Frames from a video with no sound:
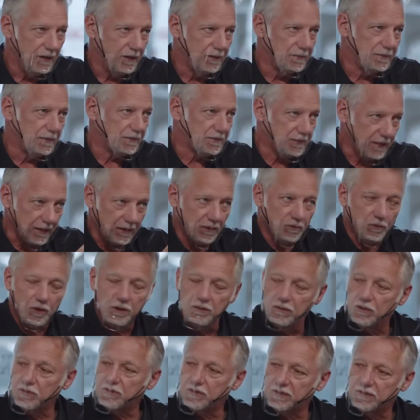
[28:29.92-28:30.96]
the second
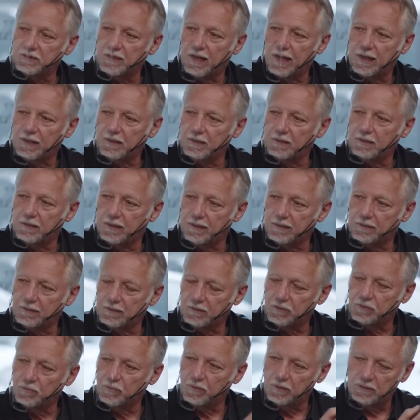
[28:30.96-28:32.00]
one looks exactly like
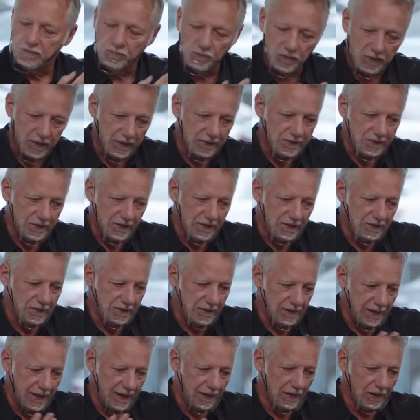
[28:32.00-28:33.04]
this one, whereas in
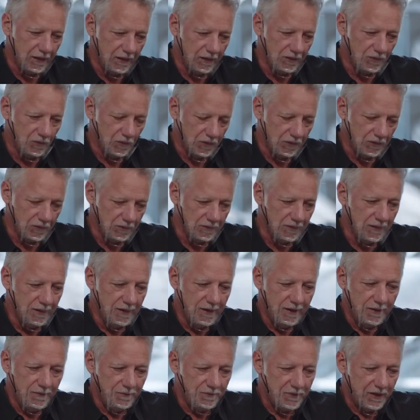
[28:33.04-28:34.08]
the analog world,
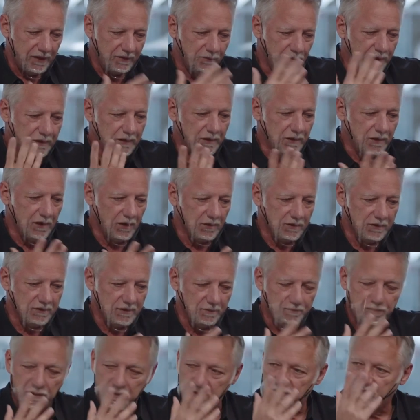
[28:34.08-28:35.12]
like we call it
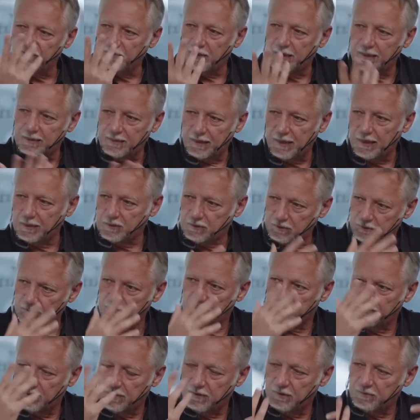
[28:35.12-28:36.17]
the butterfly dance in
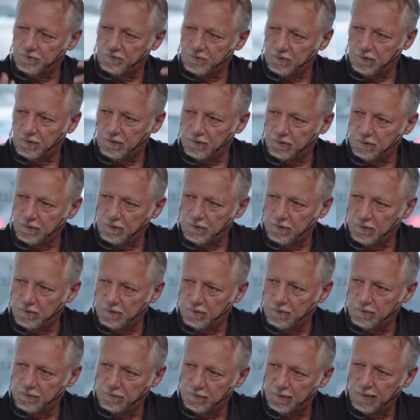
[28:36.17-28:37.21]
front of the
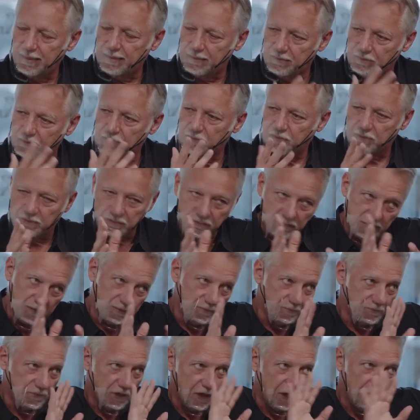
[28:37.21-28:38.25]
lens to
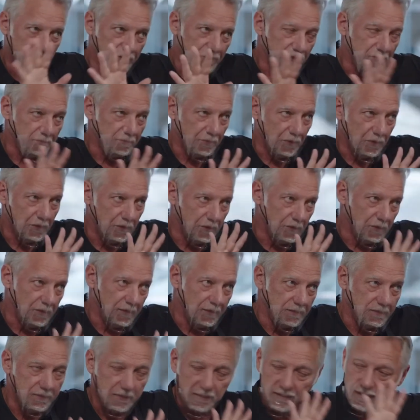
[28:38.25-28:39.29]
dodge and burn
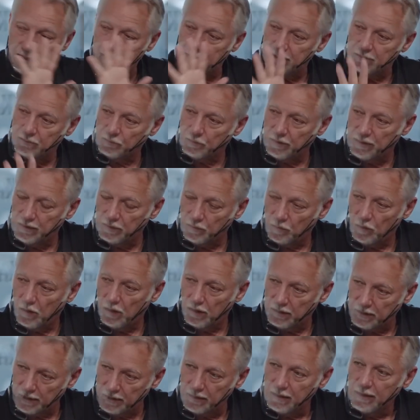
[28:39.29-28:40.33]
and to get it the way you
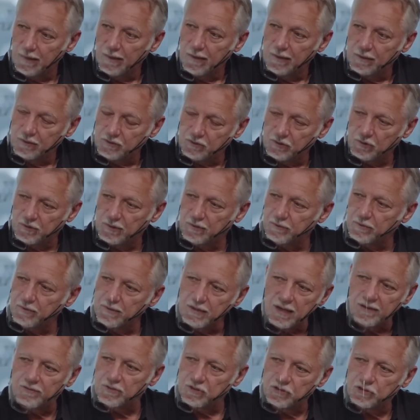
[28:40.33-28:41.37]
want it. So there were
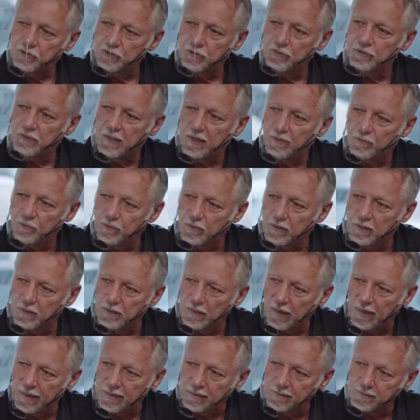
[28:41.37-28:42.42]
never two that were
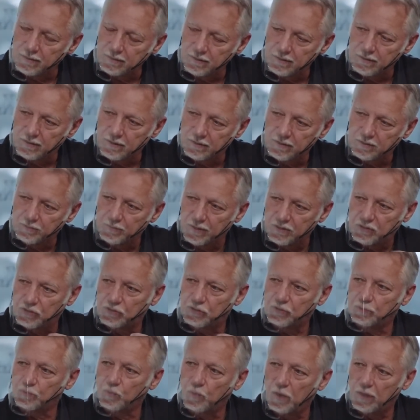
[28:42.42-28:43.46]
alike. As much
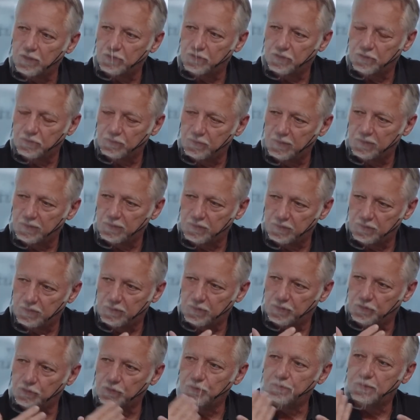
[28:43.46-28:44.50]
as you'd want to,
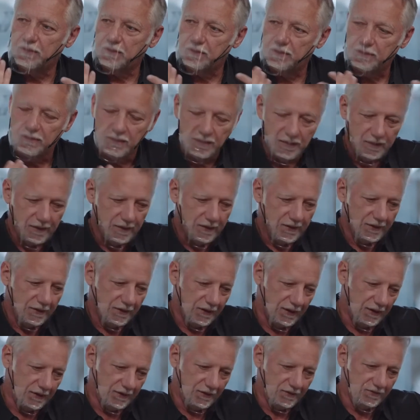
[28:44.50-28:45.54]
human
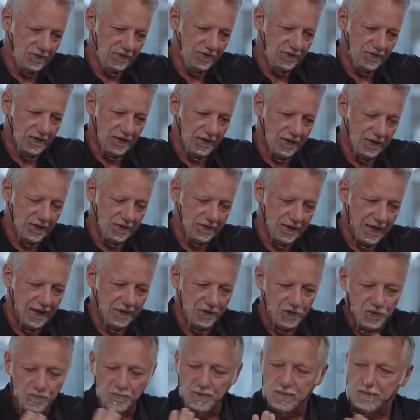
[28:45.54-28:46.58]
kind of, that
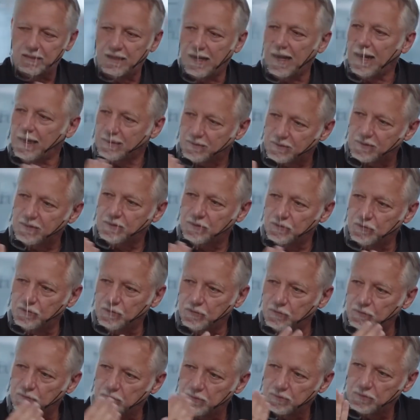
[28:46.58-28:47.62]
human dance that you
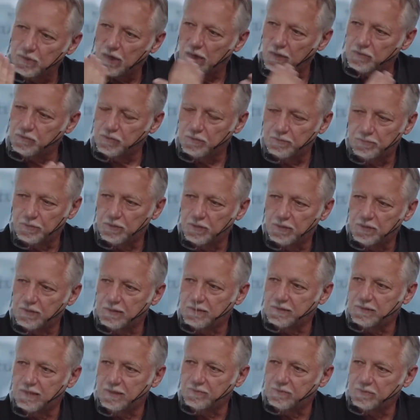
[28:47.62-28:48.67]
do to dodge and burn
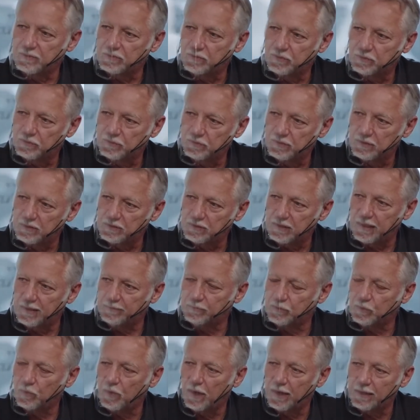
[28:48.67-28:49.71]
is never the same
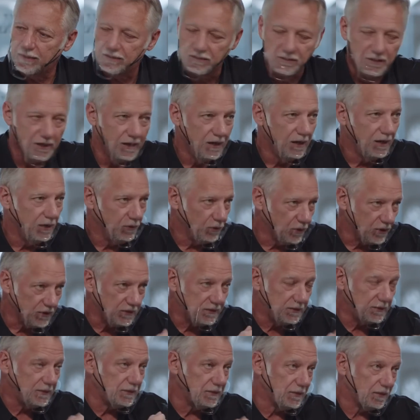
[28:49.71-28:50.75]
twice.
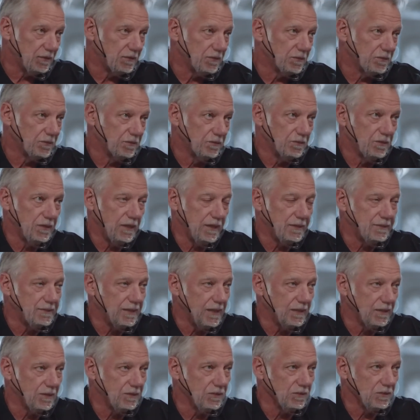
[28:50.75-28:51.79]
Whereas these are
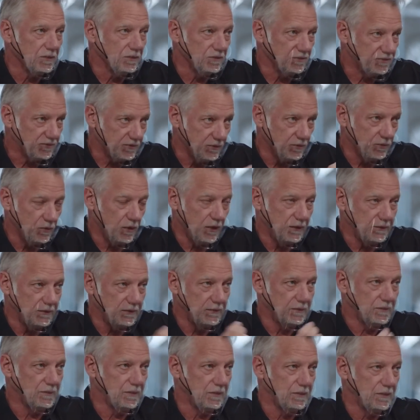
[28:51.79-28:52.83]
identical from
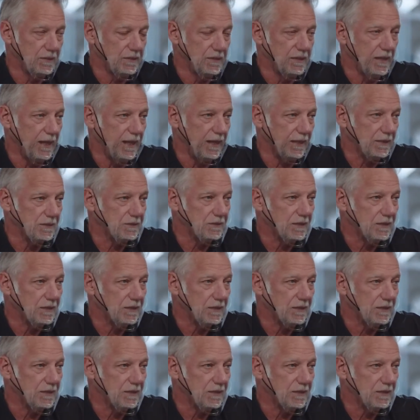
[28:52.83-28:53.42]
one to the next.